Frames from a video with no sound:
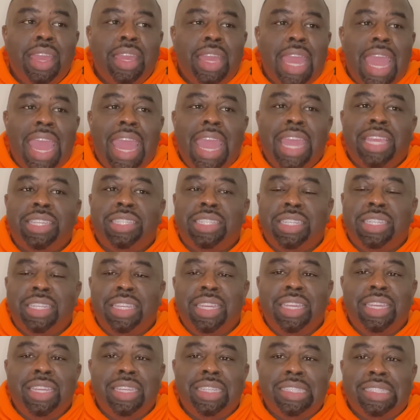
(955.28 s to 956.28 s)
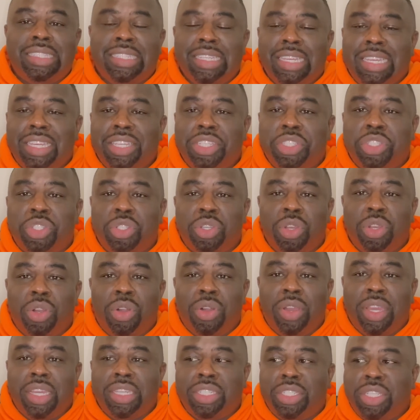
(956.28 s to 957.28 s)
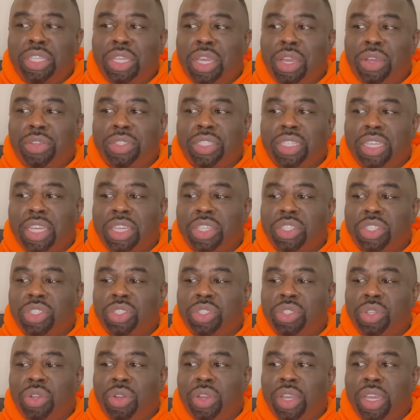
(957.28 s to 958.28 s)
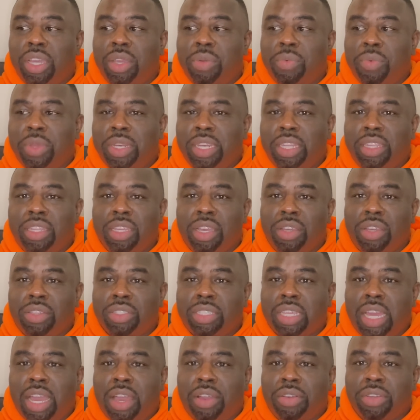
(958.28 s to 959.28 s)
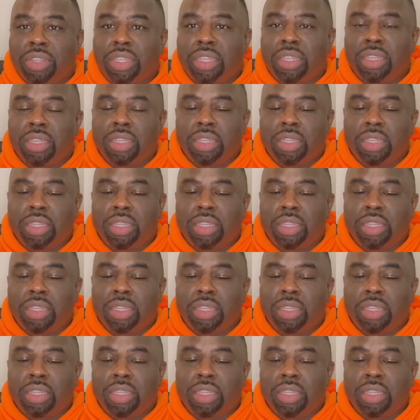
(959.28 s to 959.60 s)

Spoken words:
Ashley sees Joy. She goes and gets Joy. We need to go talk.